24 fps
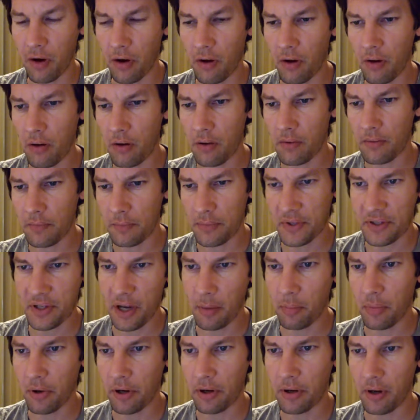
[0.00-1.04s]
all
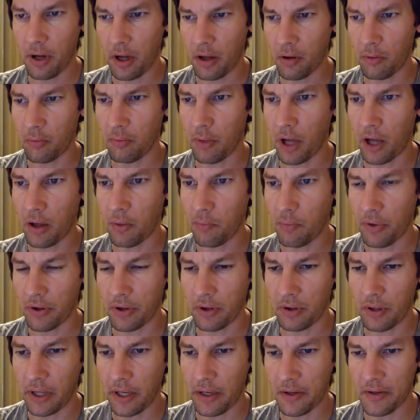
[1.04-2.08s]
separate. I'll put a
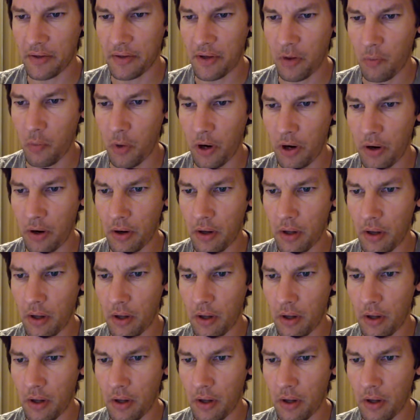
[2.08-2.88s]
link somewhere.